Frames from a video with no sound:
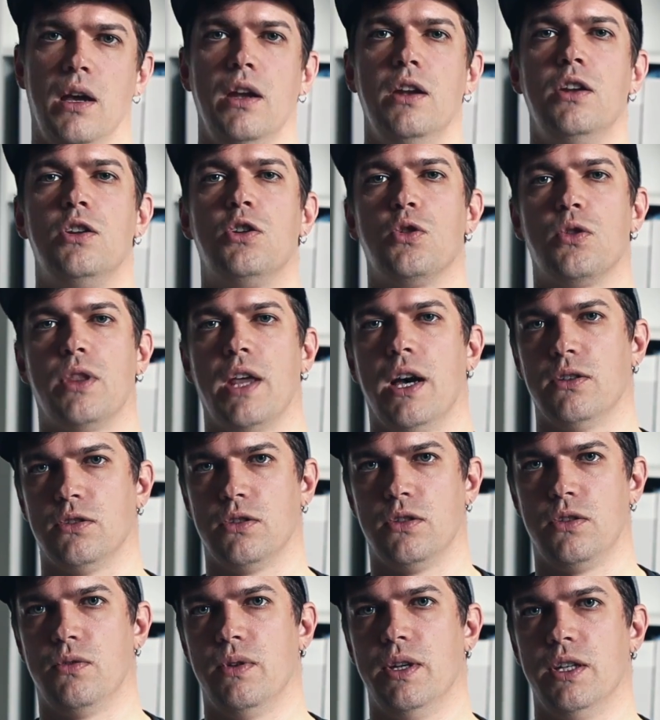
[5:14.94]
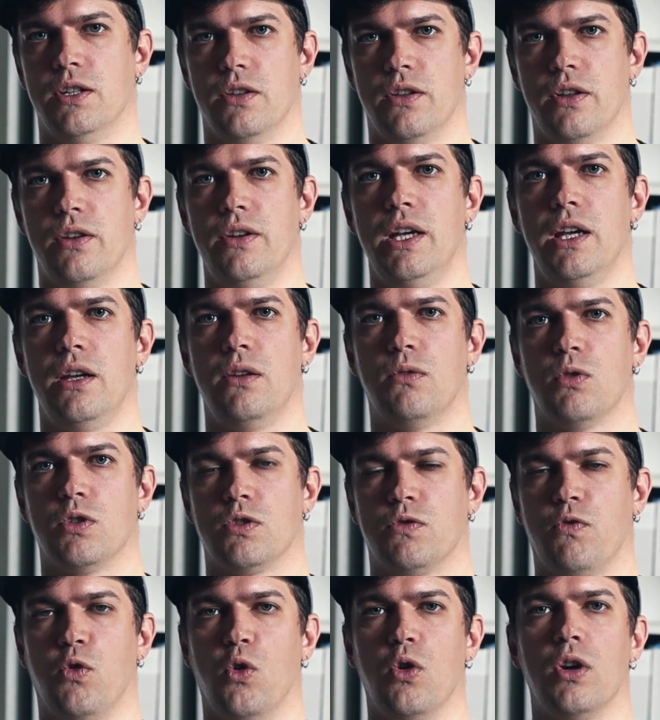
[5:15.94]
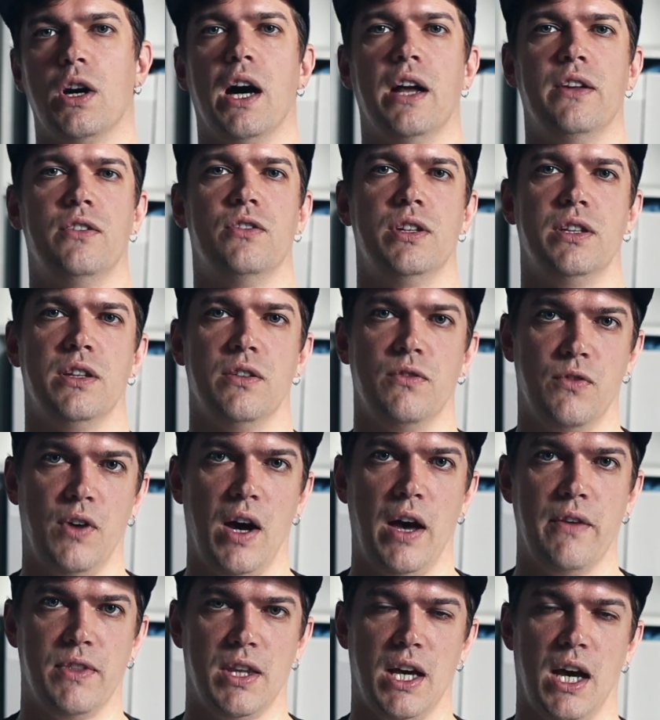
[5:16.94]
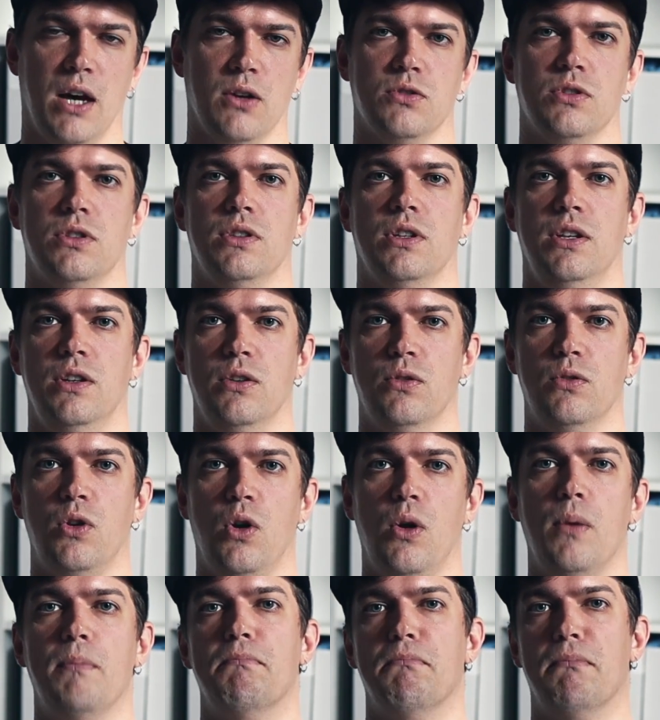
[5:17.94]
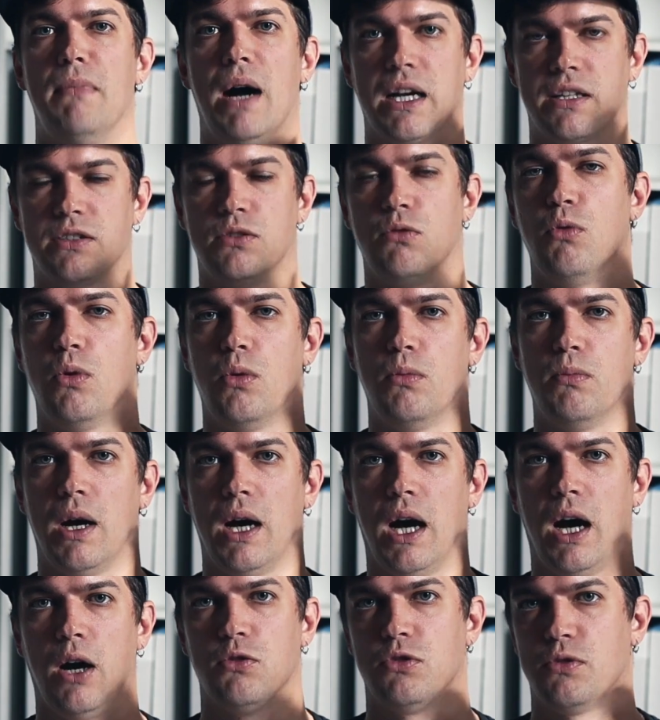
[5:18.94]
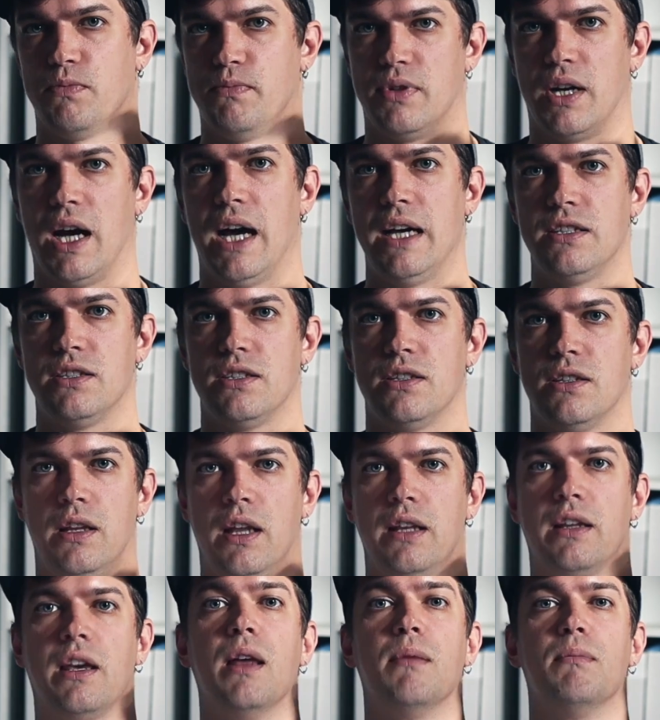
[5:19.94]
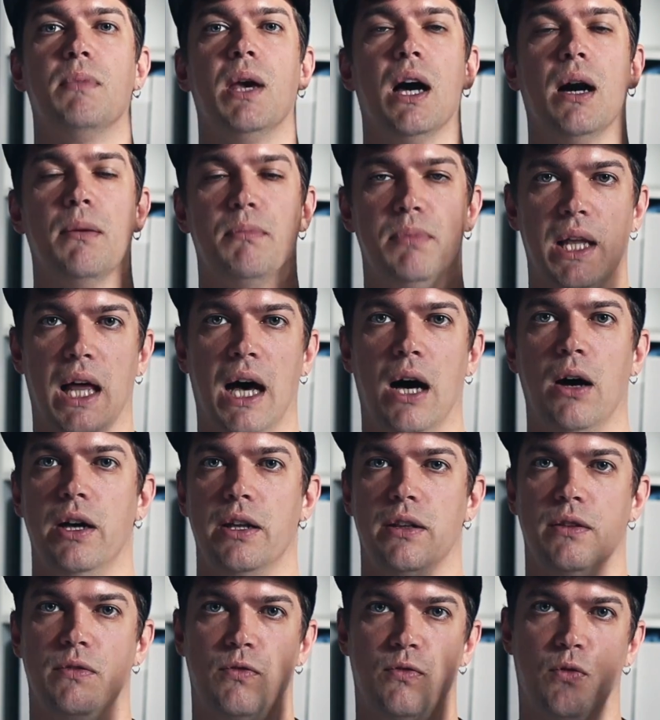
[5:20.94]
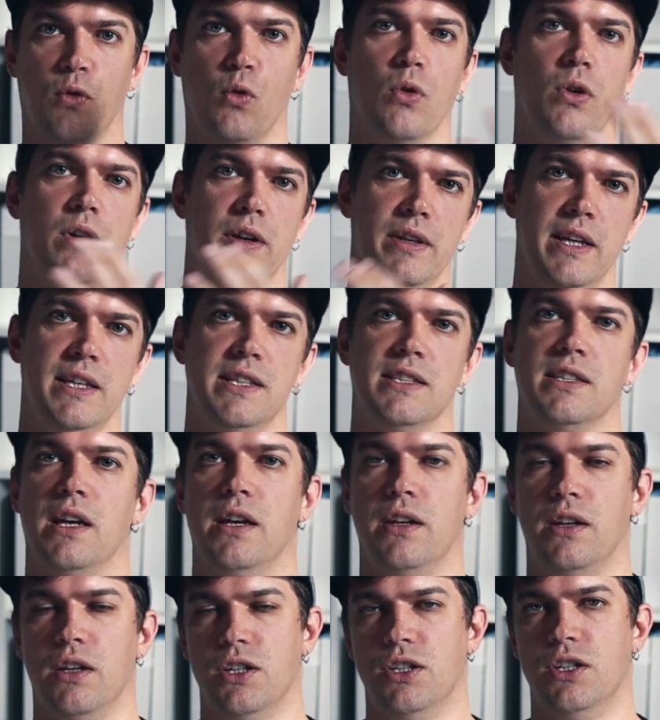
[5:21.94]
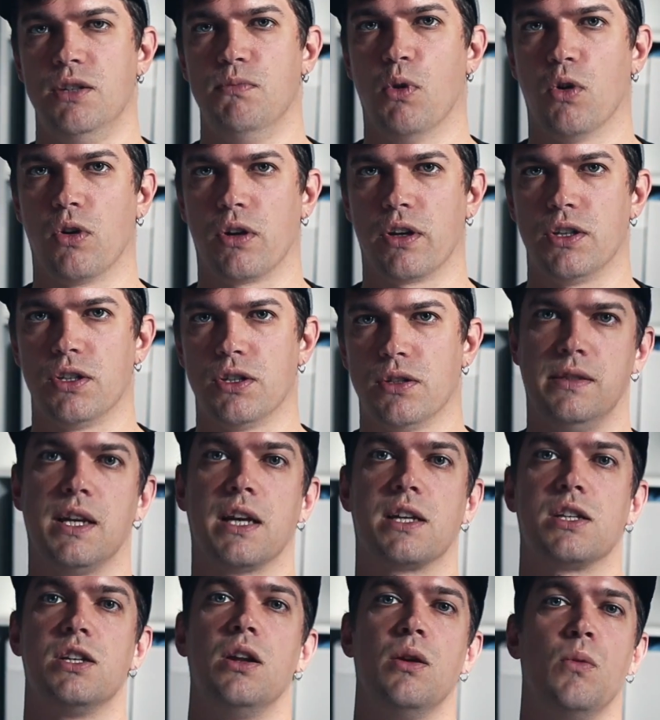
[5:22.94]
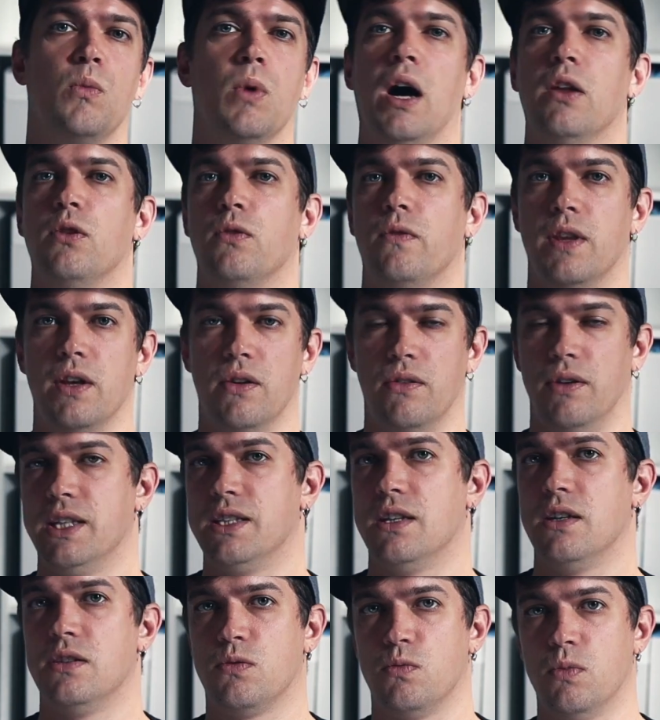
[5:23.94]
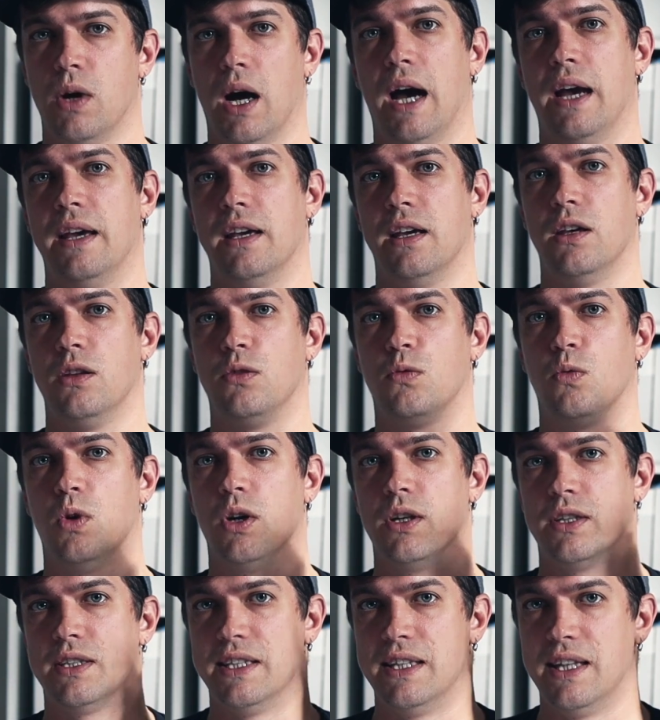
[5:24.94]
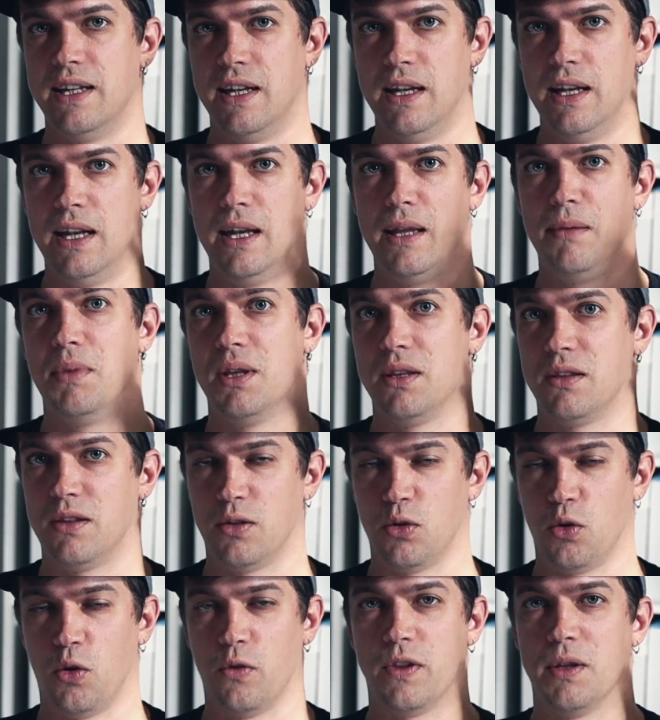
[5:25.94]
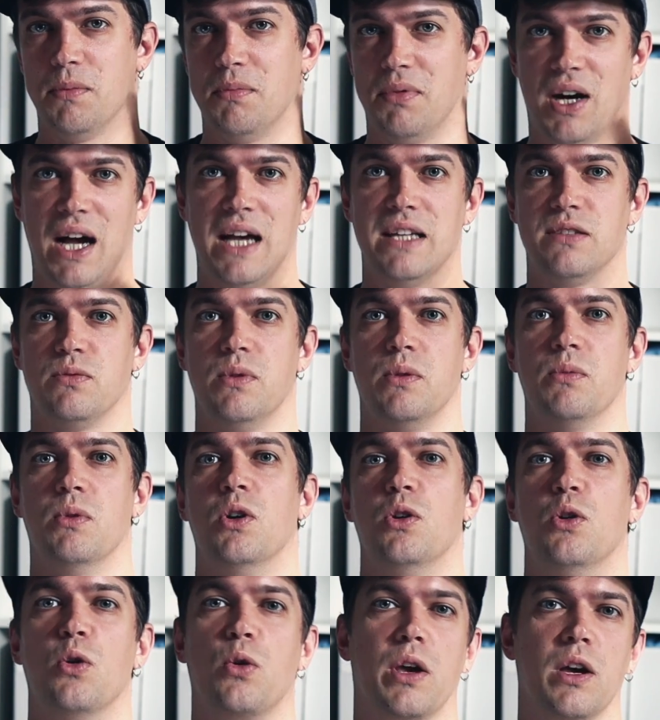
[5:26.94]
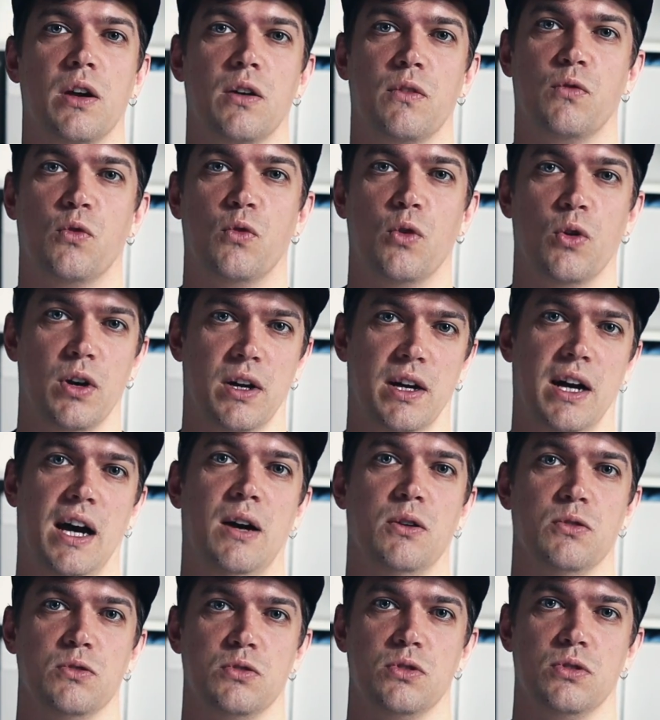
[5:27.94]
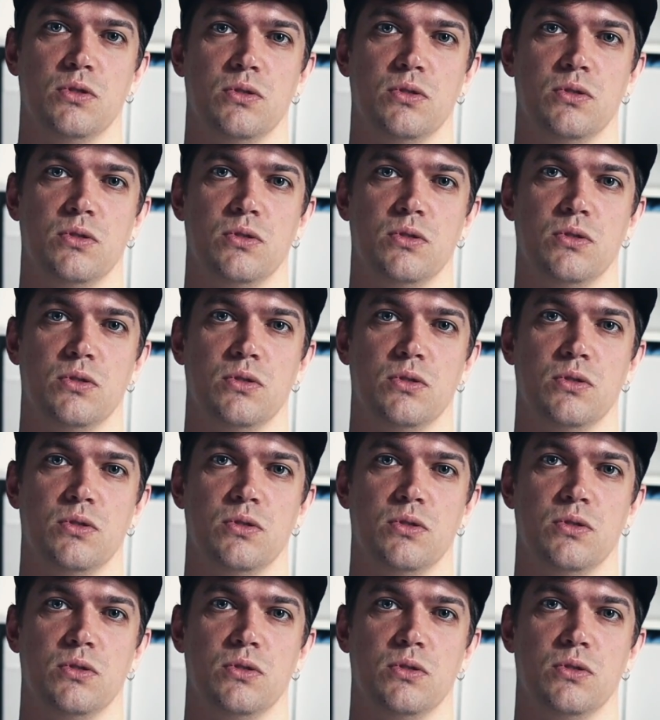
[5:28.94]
In 2023, it was 405,000 euro maximum house price that can be applied for this NHG mortgage. It's actually one of the reasons why it was the limit of the price we were looking for a house.